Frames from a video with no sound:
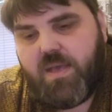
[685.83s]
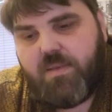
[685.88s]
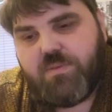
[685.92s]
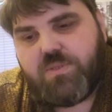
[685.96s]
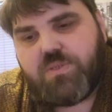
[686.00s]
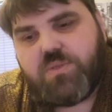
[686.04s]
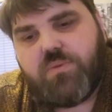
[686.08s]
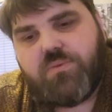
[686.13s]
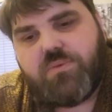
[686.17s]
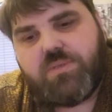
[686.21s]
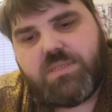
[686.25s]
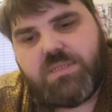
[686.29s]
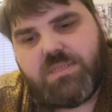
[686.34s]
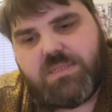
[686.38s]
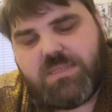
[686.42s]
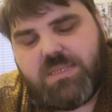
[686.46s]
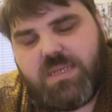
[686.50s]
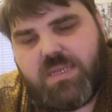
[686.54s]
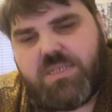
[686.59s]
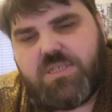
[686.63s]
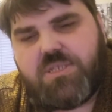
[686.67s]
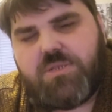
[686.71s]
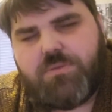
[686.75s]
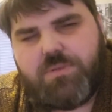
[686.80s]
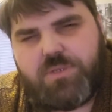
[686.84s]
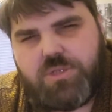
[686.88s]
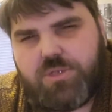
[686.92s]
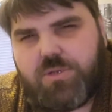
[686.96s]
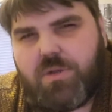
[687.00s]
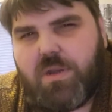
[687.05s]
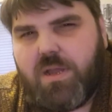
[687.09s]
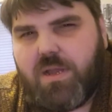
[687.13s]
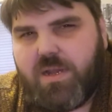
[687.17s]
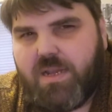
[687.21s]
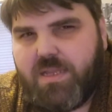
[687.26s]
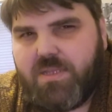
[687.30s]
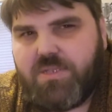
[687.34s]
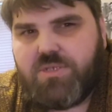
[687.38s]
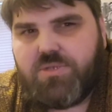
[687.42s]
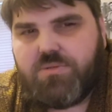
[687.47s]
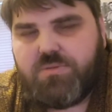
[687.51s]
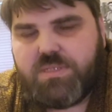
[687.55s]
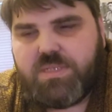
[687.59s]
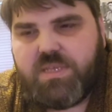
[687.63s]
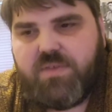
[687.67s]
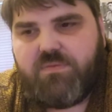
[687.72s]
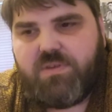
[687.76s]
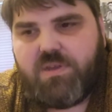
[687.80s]
So it was decided, she was struggling, she
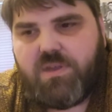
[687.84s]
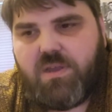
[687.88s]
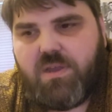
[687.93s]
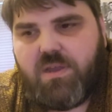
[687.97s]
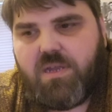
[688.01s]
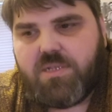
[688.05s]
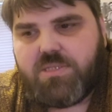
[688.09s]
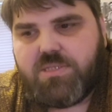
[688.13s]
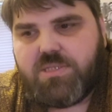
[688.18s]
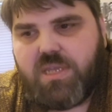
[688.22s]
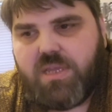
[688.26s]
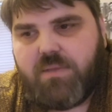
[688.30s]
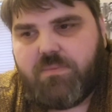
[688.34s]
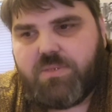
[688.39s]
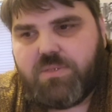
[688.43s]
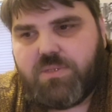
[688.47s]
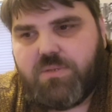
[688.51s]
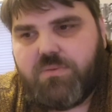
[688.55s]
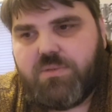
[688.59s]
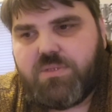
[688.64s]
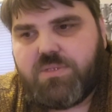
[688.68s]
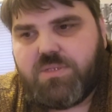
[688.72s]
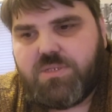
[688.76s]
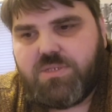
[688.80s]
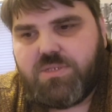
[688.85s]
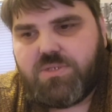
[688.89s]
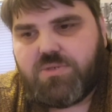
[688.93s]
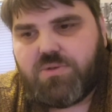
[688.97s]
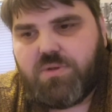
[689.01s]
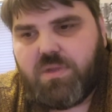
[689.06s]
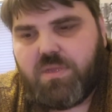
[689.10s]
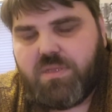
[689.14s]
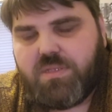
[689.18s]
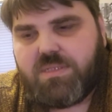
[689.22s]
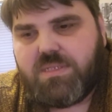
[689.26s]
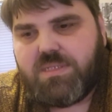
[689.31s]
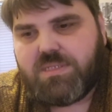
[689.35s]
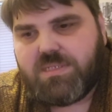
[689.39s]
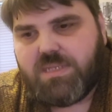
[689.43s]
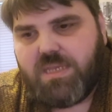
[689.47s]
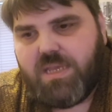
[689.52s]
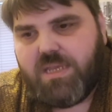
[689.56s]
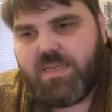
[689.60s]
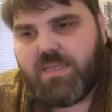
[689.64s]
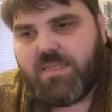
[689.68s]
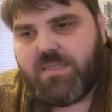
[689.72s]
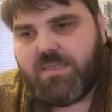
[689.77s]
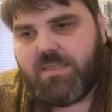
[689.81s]
was having a hard time, so it was
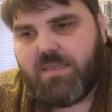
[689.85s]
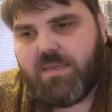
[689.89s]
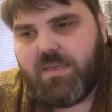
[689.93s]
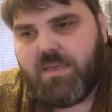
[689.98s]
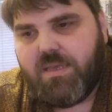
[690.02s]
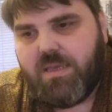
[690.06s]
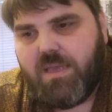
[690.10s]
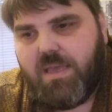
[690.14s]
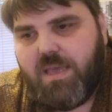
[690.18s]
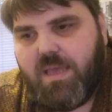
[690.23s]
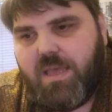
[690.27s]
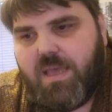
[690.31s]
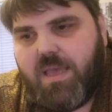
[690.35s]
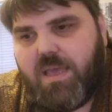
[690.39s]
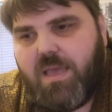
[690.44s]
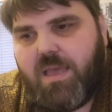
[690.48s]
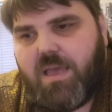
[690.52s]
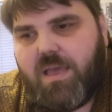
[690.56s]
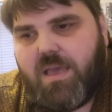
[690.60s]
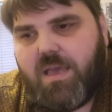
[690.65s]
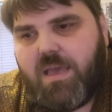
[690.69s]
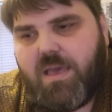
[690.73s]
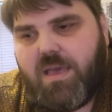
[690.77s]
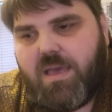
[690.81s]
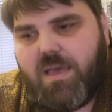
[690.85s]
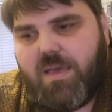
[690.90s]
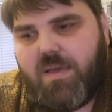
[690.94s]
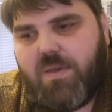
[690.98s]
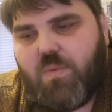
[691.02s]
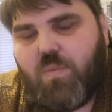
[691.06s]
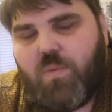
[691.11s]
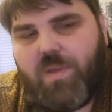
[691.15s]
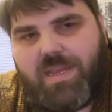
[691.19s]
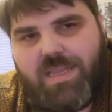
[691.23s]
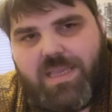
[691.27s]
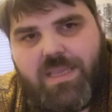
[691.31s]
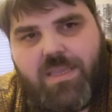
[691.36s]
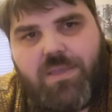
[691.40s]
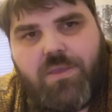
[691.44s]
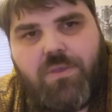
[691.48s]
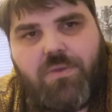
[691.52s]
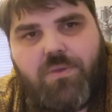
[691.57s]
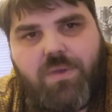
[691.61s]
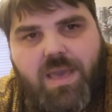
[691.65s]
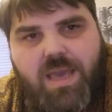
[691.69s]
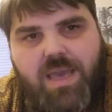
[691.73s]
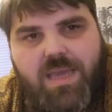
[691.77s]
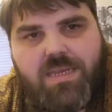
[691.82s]
decided that Winnie,
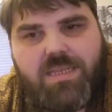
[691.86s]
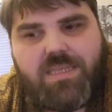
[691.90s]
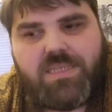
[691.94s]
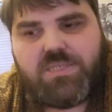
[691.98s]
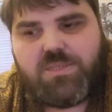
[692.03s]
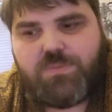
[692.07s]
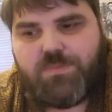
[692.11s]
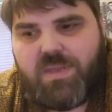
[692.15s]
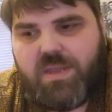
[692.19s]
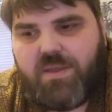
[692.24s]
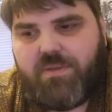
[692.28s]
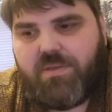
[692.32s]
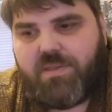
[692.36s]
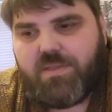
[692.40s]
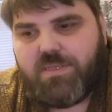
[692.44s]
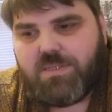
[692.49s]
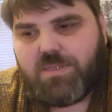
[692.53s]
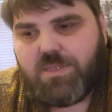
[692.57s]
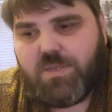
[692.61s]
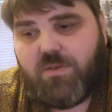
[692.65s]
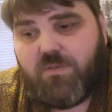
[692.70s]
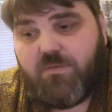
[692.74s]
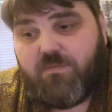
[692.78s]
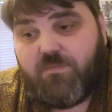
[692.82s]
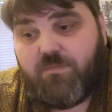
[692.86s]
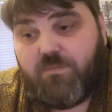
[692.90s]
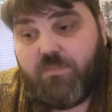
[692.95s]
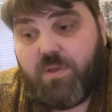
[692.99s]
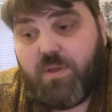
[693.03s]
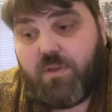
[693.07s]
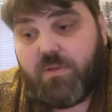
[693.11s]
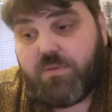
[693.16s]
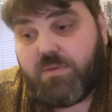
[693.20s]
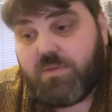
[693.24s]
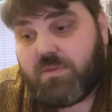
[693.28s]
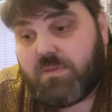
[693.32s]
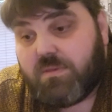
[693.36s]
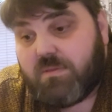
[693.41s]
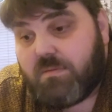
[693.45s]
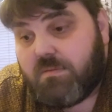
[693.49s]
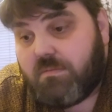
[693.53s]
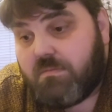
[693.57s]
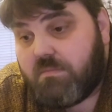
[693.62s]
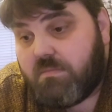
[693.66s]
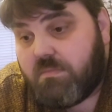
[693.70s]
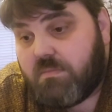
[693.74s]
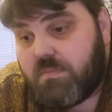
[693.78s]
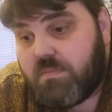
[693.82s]
who had experience of both
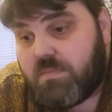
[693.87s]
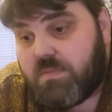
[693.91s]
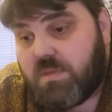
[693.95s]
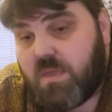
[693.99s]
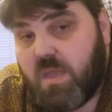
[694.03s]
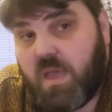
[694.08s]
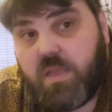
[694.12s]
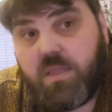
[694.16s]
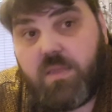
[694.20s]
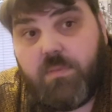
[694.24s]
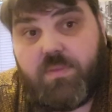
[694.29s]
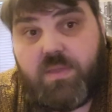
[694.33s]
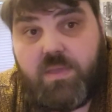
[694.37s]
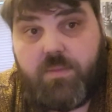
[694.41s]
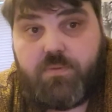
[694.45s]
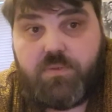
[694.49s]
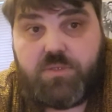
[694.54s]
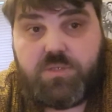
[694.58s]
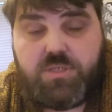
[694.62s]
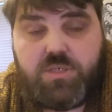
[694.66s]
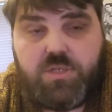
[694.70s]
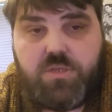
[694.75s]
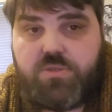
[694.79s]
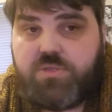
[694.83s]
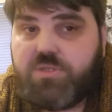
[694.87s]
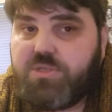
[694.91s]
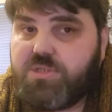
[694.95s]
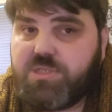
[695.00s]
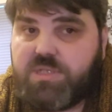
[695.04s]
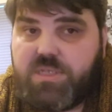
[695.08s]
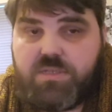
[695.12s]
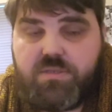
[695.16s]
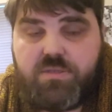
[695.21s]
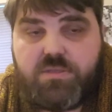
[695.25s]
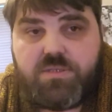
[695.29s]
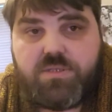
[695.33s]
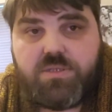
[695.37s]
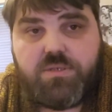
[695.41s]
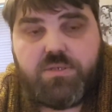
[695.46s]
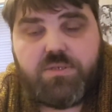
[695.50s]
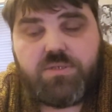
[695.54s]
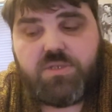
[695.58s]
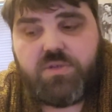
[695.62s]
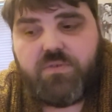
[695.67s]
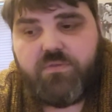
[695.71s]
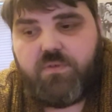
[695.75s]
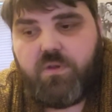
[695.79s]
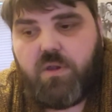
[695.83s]
other people's children, she had no
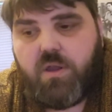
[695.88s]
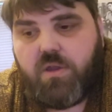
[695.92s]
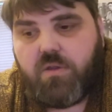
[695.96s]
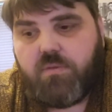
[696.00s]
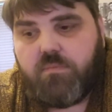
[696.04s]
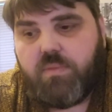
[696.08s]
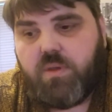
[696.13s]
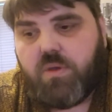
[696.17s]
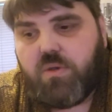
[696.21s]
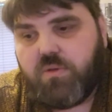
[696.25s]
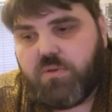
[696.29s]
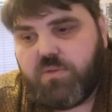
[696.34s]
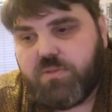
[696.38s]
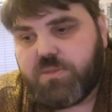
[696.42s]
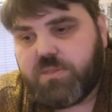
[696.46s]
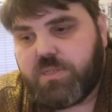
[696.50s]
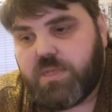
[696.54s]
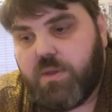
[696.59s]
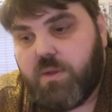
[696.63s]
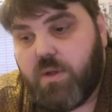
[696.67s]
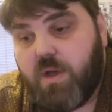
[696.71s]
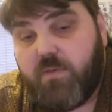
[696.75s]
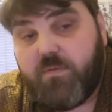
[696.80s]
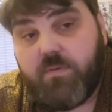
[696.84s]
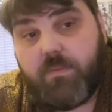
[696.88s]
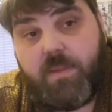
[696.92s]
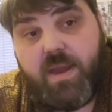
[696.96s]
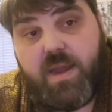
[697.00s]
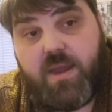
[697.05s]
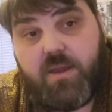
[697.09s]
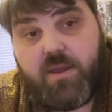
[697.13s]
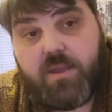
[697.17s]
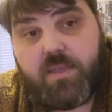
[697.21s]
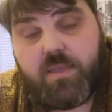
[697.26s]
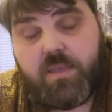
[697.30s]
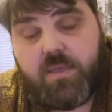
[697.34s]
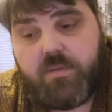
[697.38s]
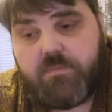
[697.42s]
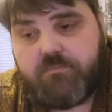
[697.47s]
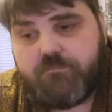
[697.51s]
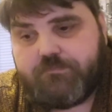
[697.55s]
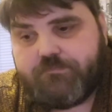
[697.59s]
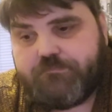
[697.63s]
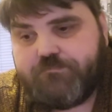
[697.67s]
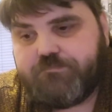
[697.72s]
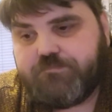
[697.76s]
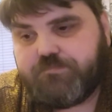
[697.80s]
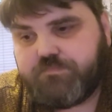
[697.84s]
children of her own, but also of America,
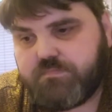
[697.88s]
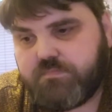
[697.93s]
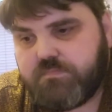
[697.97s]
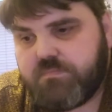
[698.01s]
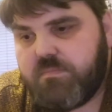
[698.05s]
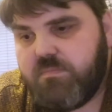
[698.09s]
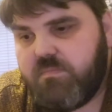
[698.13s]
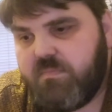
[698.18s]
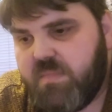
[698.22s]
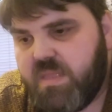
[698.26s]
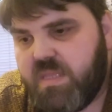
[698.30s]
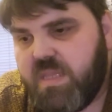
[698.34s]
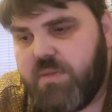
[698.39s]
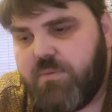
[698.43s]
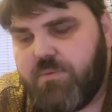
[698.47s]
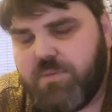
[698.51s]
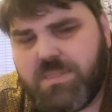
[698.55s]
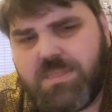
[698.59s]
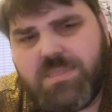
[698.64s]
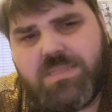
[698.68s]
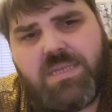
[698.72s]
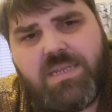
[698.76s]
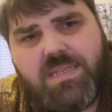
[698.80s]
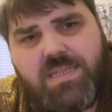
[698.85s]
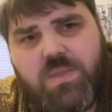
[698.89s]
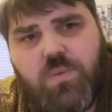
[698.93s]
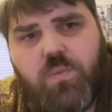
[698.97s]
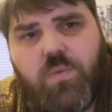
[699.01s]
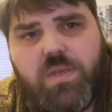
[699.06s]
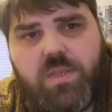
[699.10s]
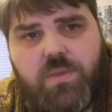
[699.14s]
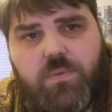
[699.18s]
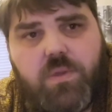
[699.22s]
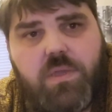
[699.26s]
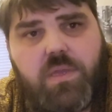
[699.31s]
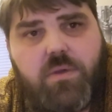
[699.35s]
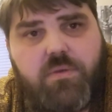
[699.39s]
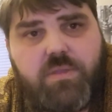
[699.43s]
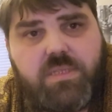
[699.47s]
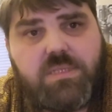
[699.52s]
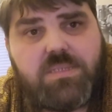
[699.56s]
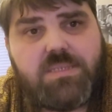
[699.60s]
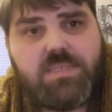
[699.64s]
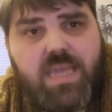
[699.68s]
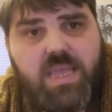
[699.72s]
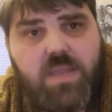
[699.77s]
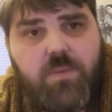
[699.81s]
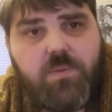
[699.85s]
it was decided that Winnie would go and
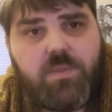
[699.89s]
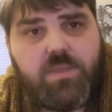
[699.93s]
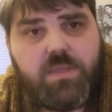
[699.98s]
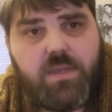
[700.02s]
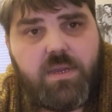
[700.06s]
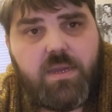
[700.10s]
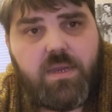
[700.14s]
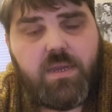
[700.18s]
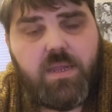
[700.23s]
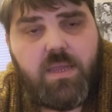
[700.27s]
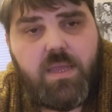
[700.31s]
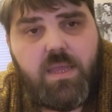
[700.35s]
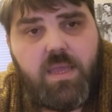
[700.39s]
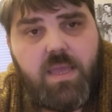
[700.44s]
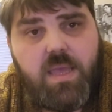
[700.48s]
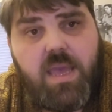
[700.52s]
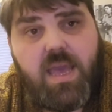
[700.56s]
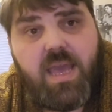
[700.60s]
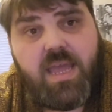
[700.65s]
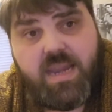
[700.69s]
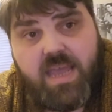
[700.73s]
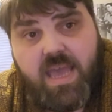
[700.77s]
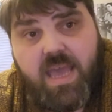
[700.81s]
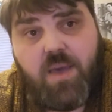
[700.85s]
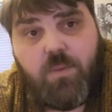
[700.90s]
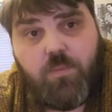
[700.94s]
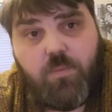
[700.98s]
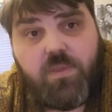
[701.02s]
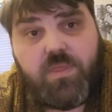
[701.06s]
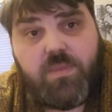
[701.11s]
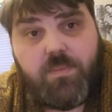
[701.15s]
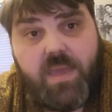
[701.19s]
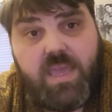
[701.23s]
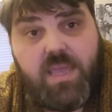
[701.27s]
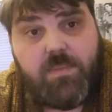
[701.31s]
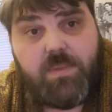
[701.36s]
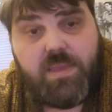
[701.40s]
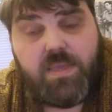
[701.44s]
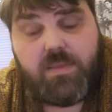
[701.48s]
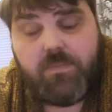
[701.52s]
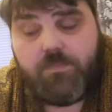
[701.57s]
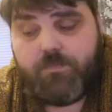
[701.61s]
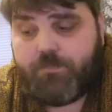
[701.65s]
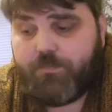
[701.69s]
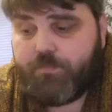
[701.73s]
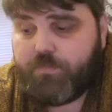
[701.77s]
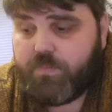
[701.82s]
stay with her and help with the baby.